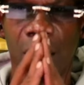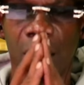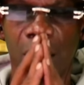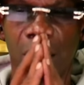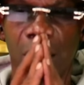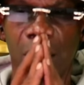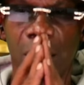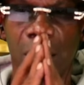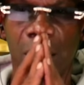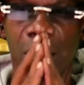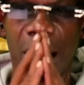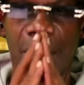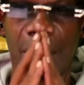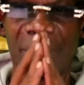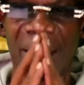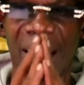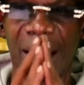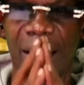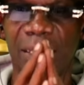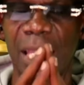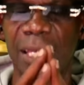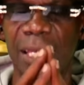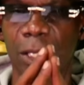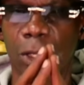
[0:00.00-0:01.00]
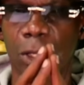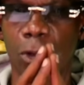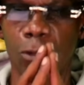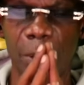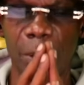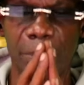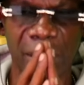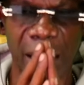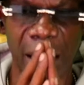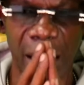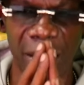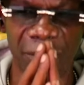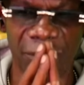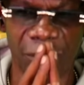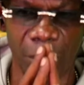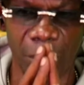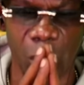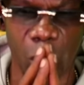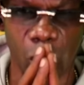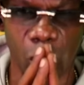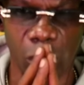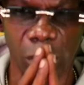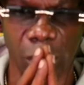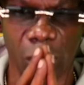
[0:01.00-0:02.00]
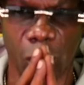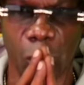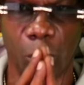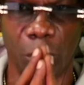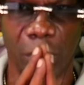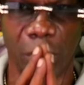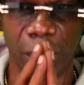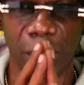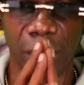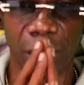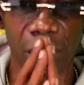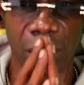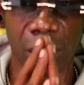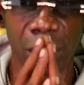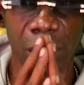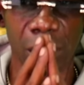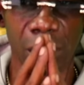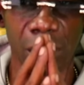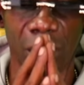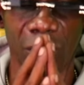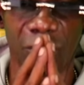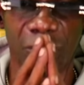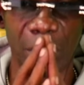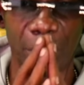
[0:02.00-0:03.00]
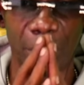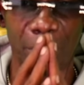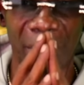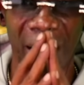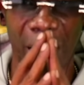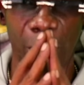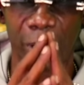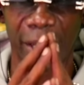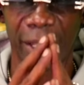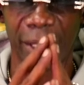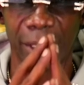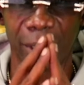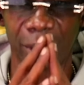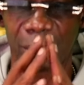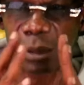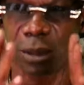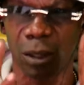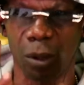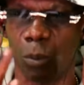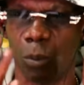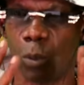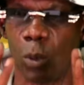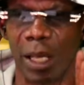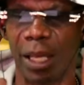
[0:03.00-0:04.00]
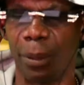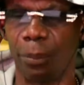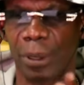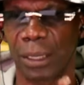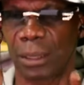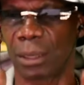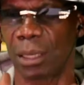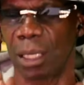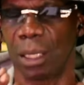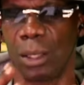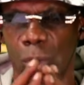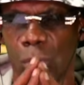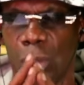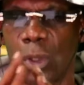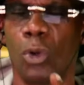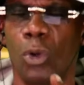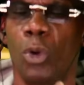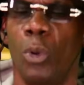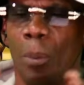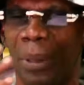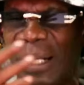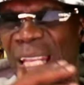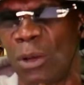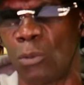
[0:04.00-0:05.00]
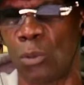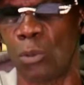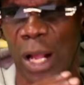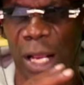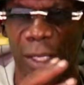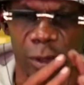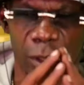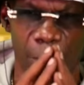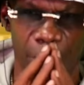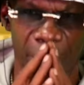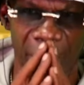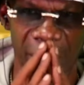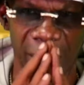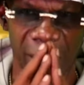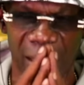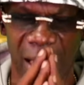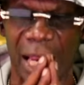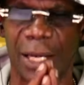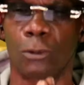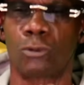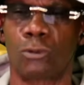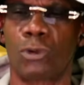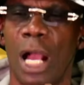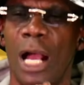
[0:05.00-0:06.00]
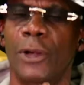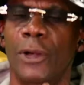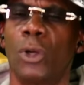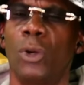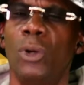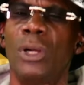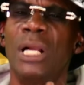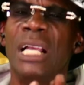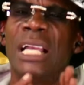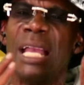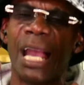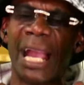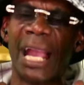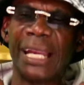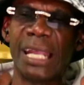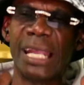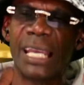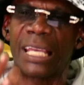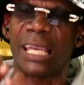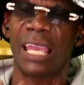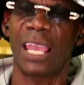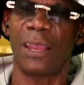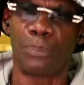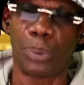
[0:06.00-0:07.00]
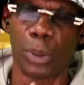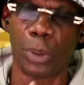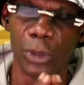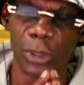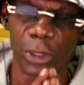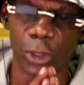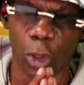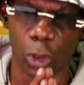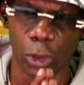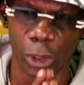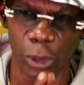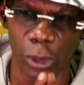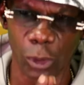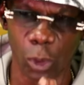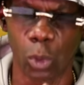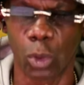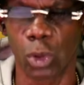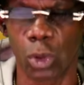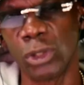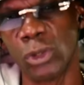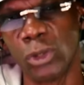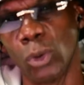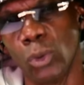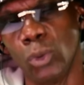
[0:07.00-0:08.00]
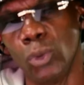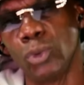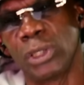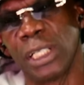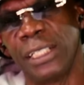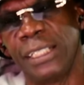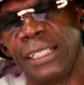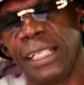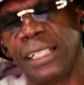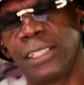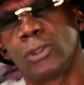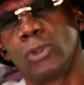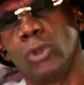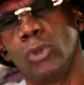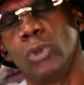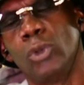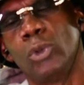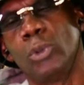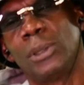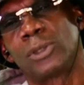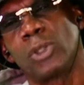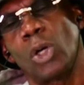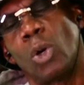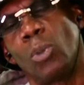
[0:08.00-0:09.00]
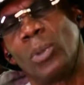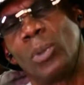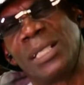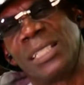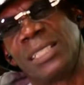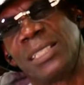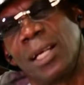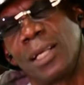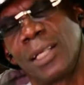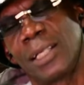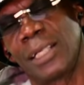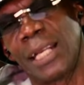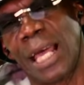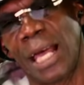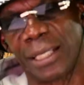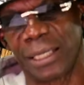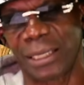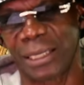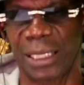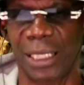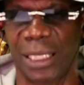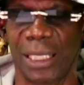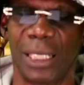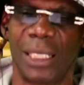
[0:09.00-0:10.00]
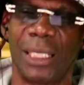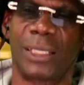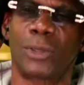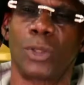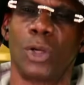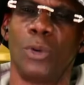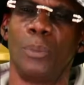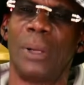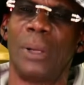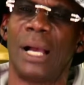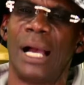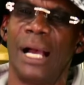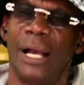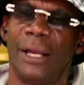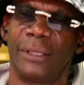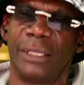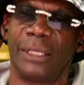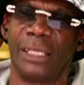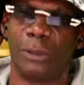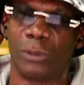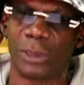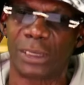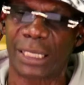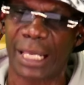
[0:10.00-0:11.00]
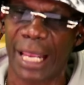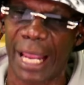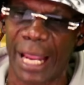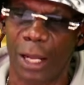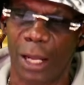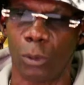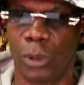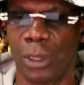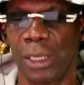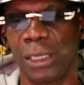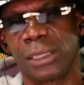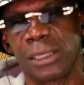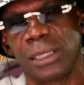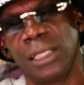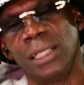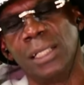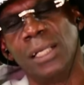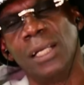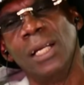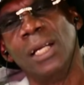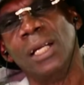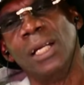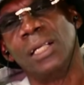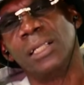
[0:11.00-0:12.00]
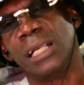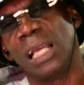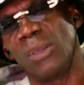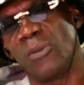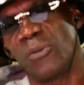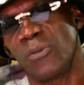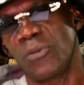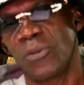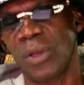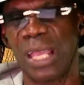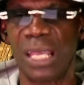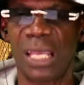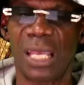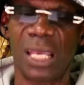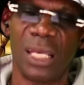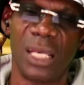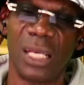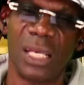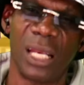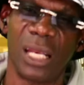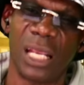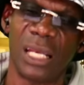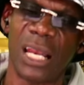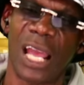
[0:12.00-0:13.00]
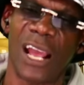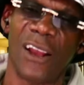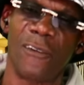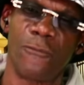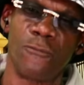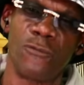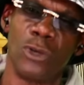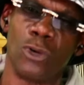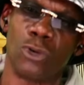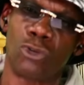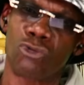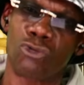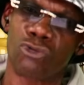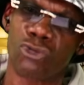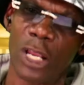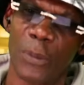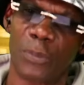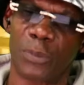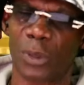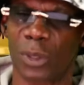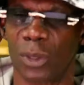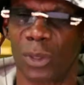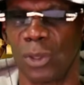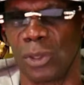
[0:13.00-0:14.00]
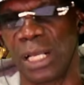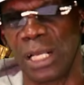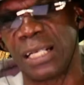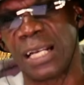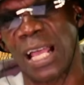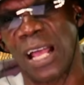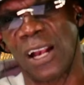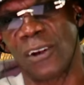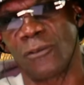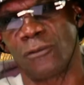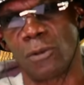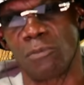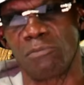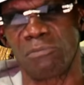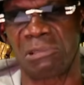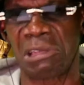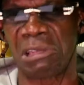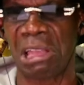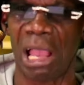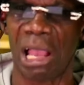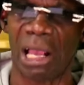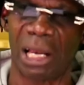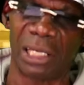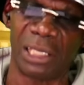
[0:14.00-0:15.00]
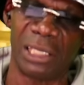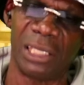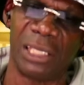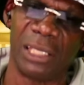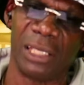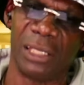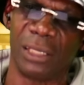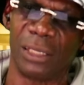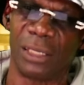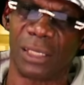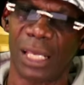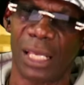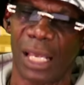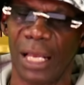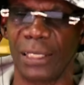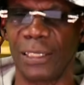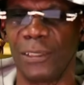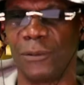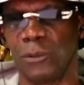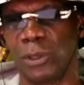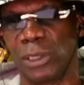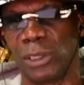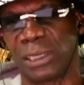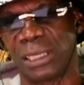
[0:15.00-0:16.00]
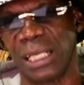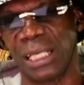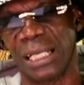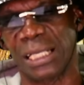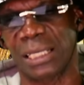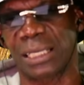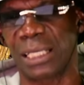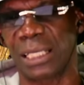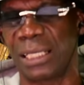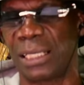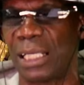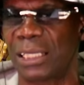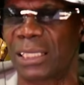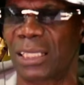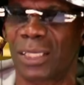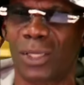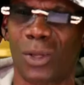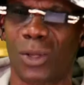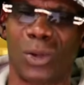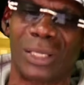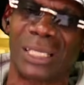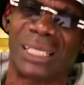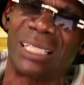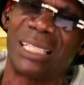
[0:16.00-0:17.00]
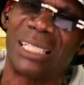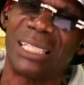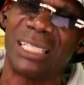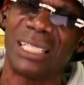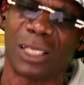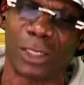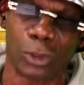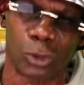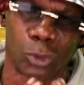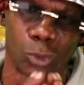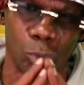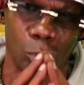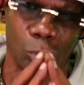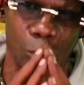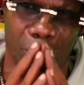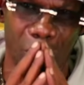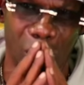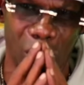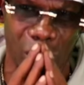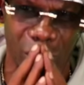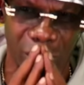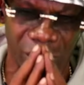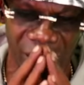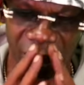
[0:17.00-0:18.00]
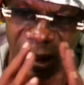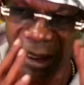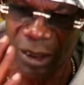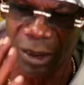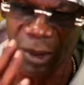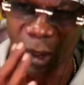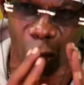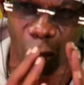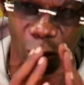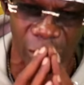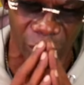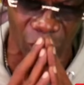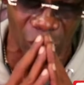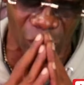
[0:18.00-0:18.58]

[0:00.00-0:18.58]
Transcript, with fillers: You know what I mean? I think the Crips came from Oklahoma you know, by way of somewhere, but to Oklahoma. But they wound up in Colorado, and they kept putting it on the local news. And this dude was always yelling out a tear, talking about how they was cowards and they faking and they not real Crips because they not from Cali, and Cali was this, and this is all this he yelling through the bars, and he started all